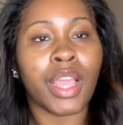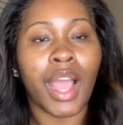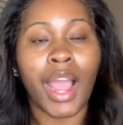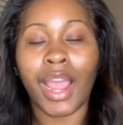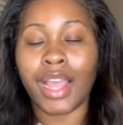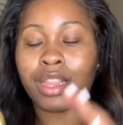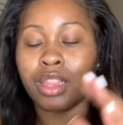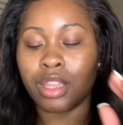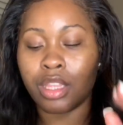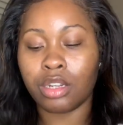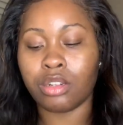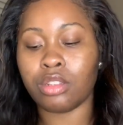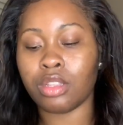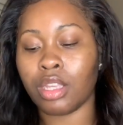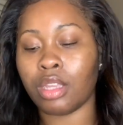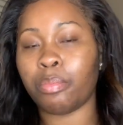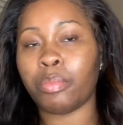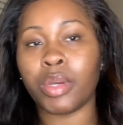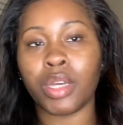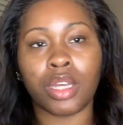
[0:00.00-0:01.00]
I
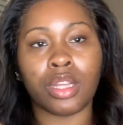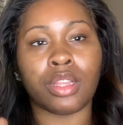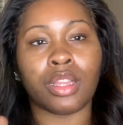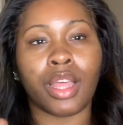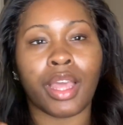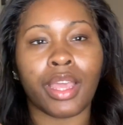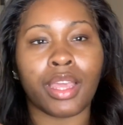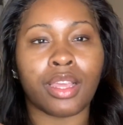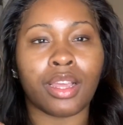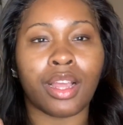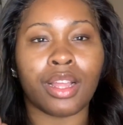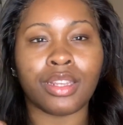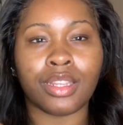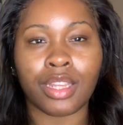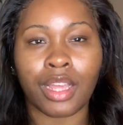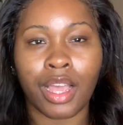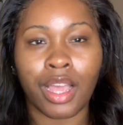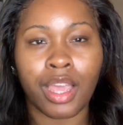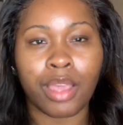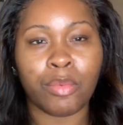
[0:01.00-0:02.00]
literally put like a
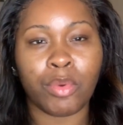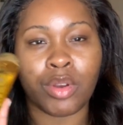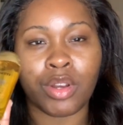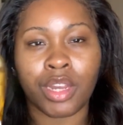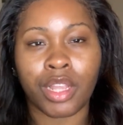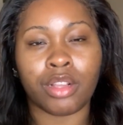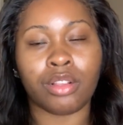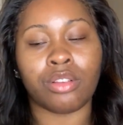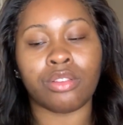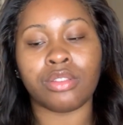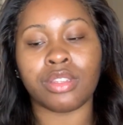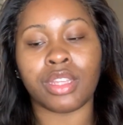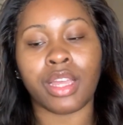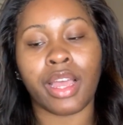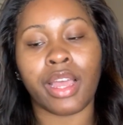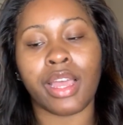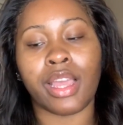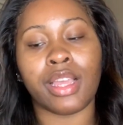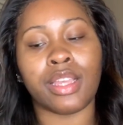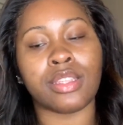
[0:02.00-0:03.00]
dime or nickel
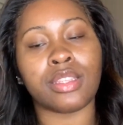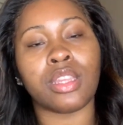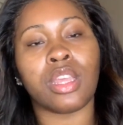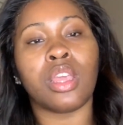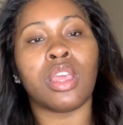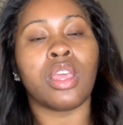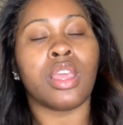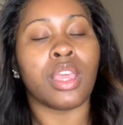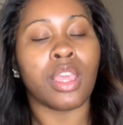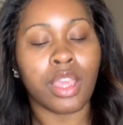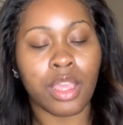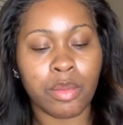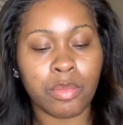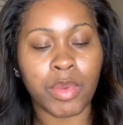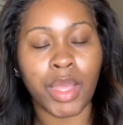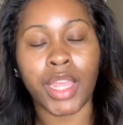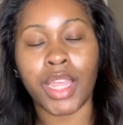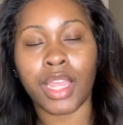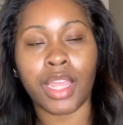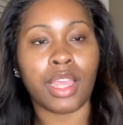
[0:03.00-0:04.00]
size in
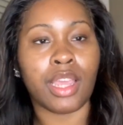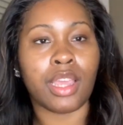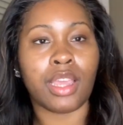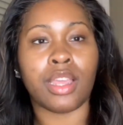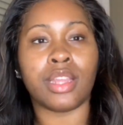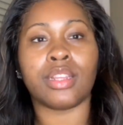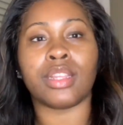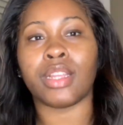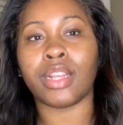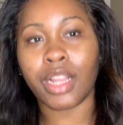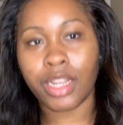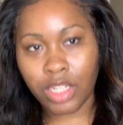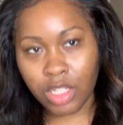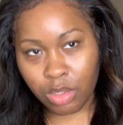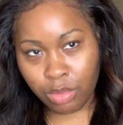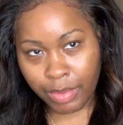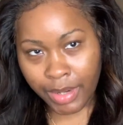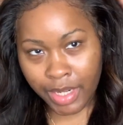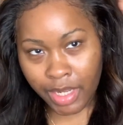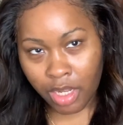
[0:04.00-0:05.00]
my hand and I just
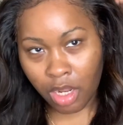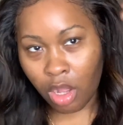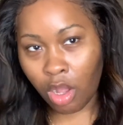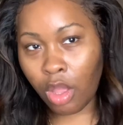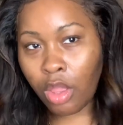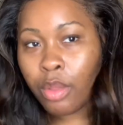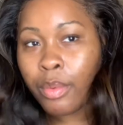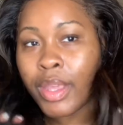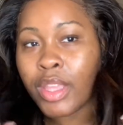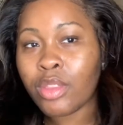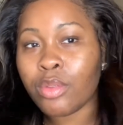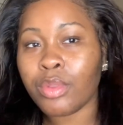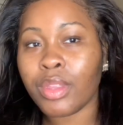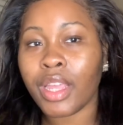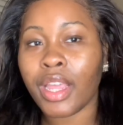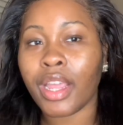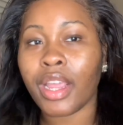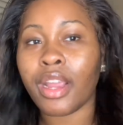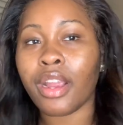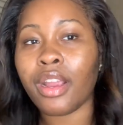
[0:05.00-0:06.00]
run it all the way through the
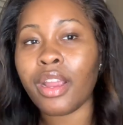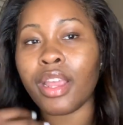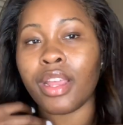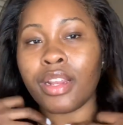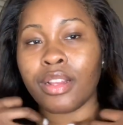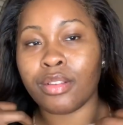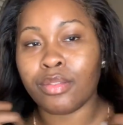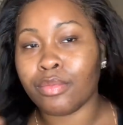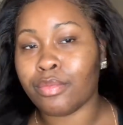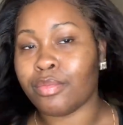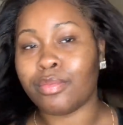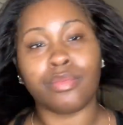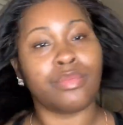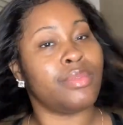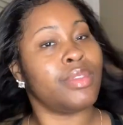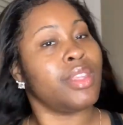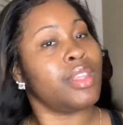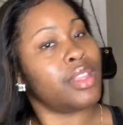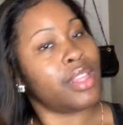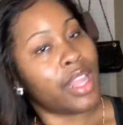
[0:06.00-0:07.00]
hair, and
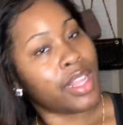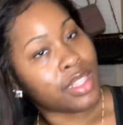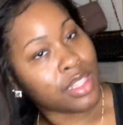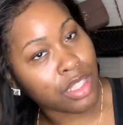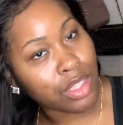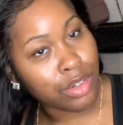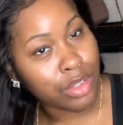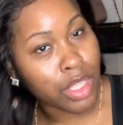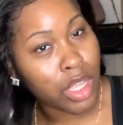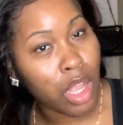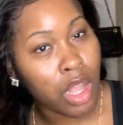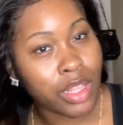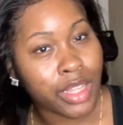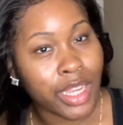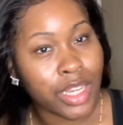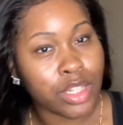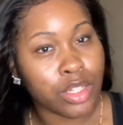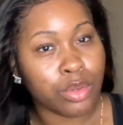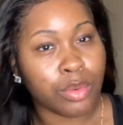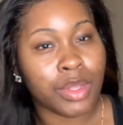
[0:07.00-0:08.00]
that's literally all
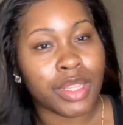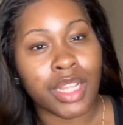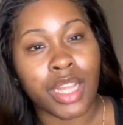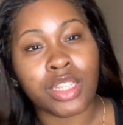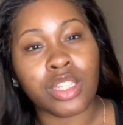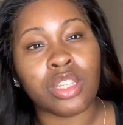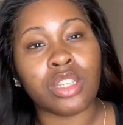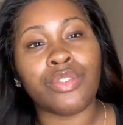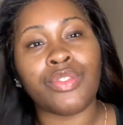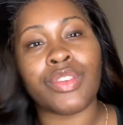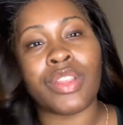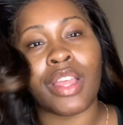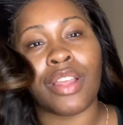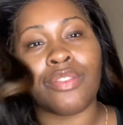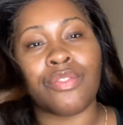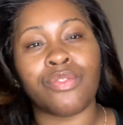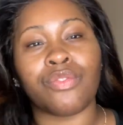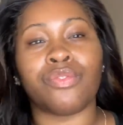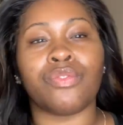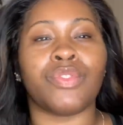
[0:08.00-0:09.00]
I do. And that's just for like
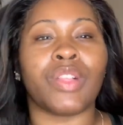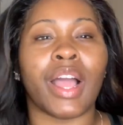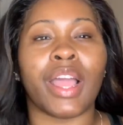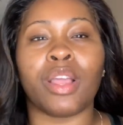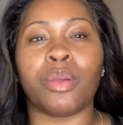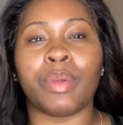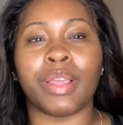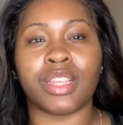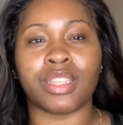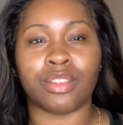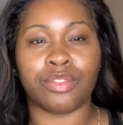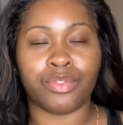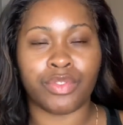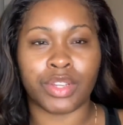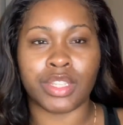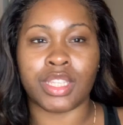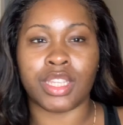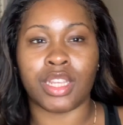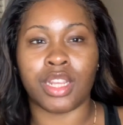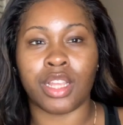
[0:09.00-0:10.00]
flyaways and
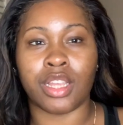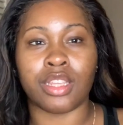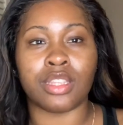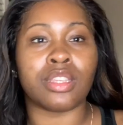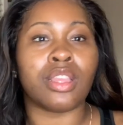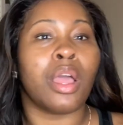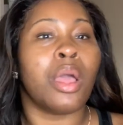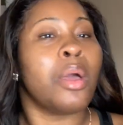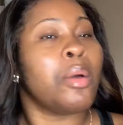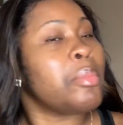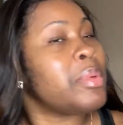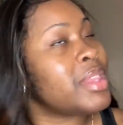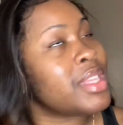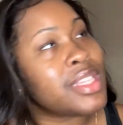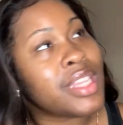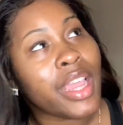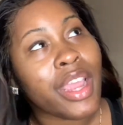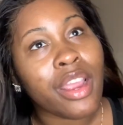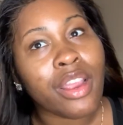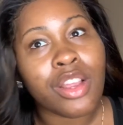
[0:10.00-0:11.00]
frizziness. But this
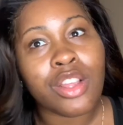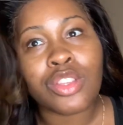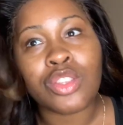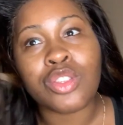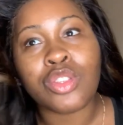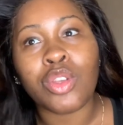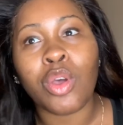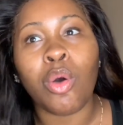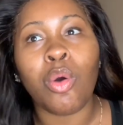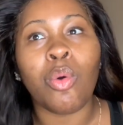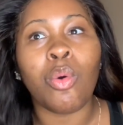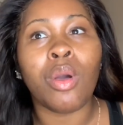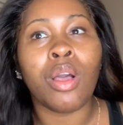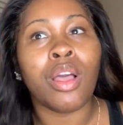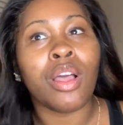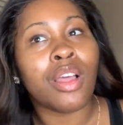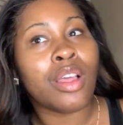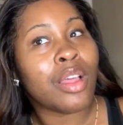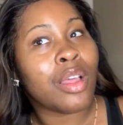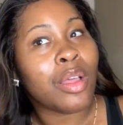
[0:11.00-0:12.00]
hair is so
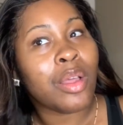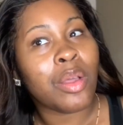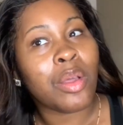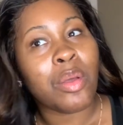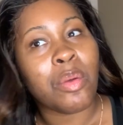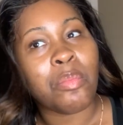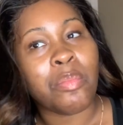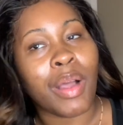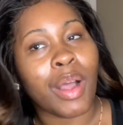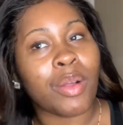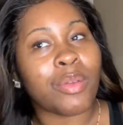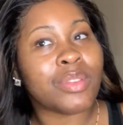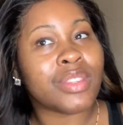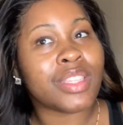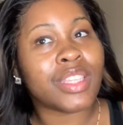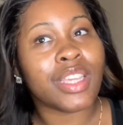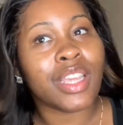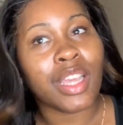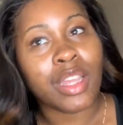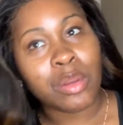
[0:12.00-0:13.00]

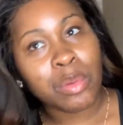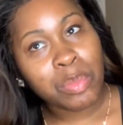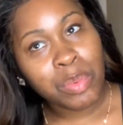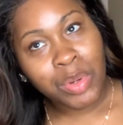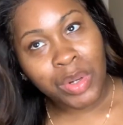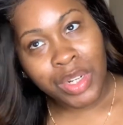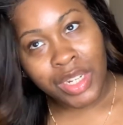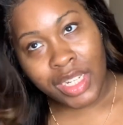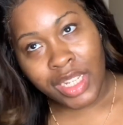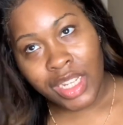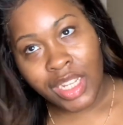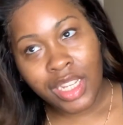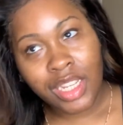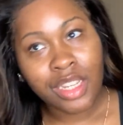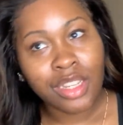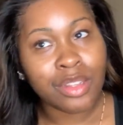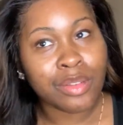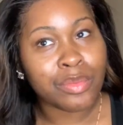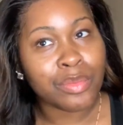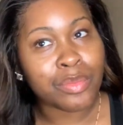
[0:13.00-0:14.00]
bouncy and pretty.